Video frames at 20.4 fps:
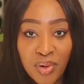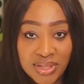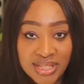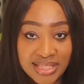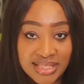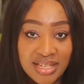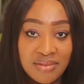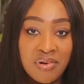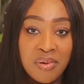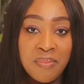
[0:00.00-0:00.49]

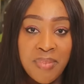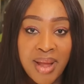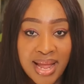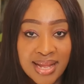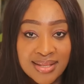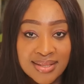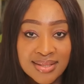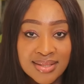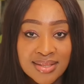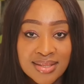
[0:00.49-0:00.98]
body, the
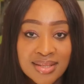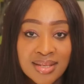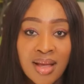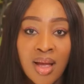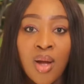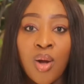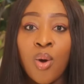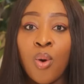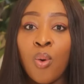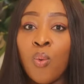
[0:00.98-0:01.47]
remains,
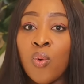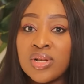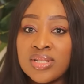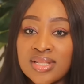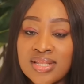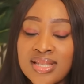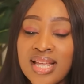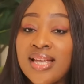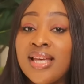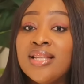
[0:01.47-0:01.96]

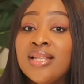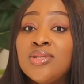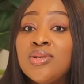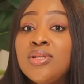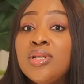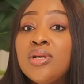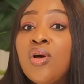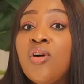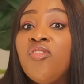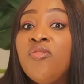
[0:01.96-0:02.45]
was taken
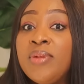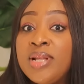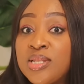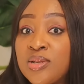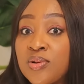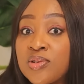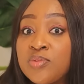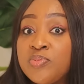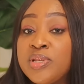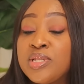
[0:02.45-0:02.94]
to the government
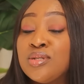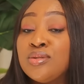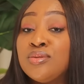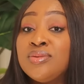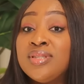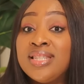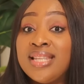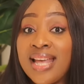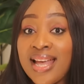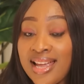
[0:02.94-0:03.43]

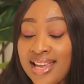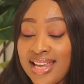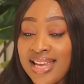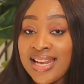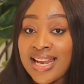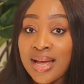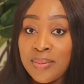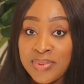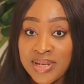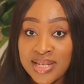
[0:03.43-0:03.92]
hospital there
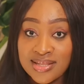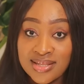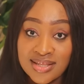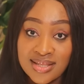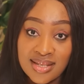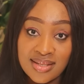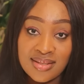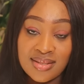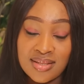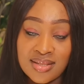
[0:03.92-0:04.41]
in Abia
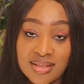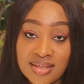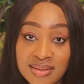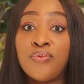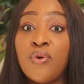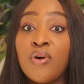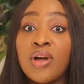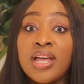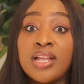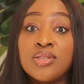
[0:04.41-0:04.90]
State
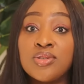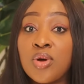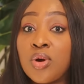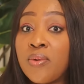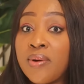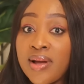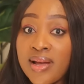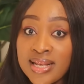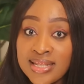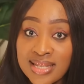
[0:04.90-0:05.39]
for a
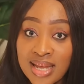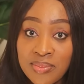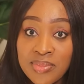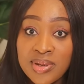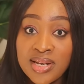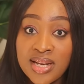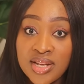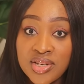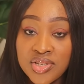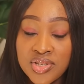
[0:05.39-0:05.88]
thorough
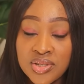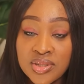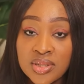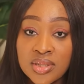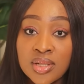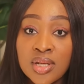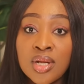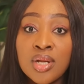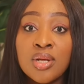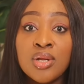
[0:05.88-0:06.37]

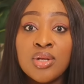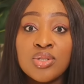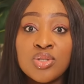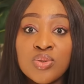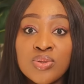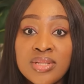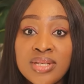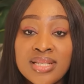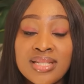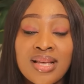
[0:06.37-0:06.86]
examination
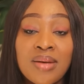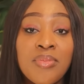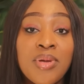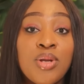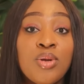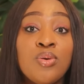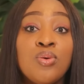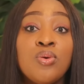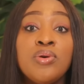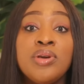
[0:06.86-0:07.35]
to
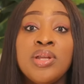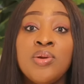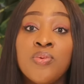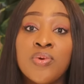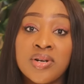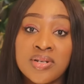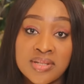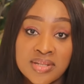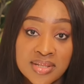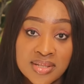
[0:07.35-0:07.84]
determine who it
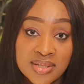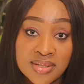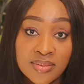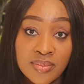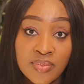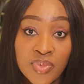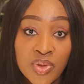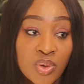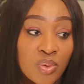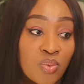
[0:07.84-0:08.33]

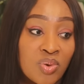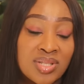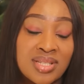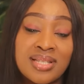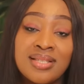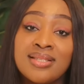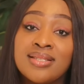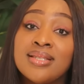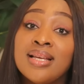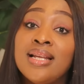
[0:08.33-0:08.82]
was.
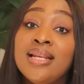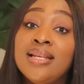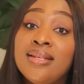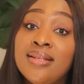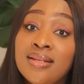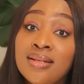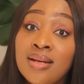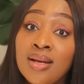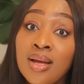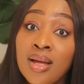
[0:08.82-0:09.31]
Was it
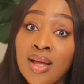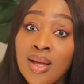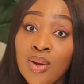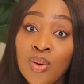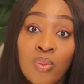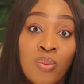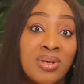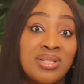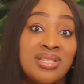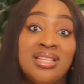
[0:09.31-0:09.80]
Celine?
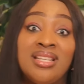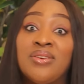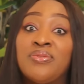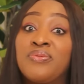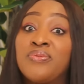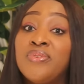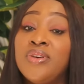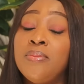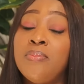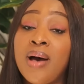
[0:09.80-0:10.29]
Was it
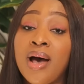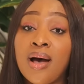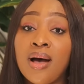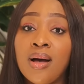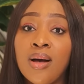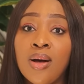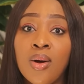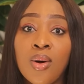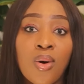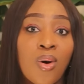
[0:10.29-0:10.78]

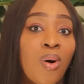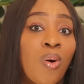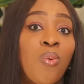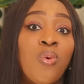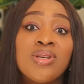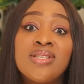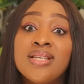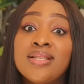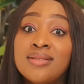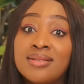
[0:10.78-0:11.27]
Afiba? Or
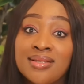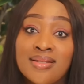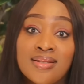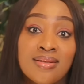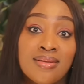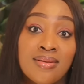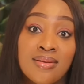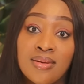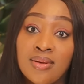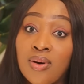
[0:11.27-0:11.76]
was
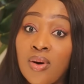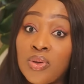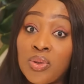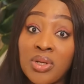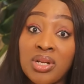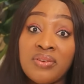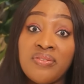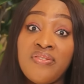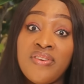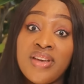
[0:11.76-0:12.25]
it
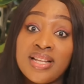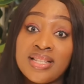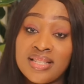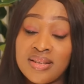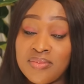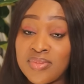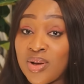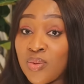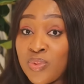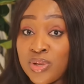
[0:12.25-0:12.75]
another
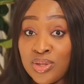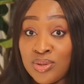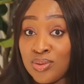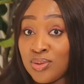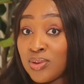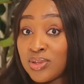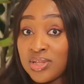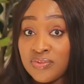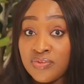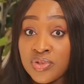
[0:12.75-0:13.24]
victim that we
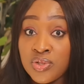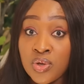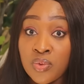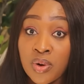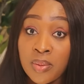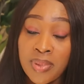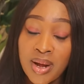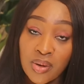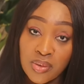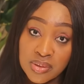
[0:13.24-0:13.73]
do not even
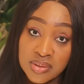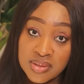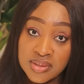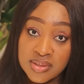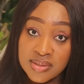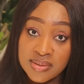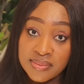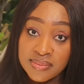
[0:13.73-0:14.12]
know about?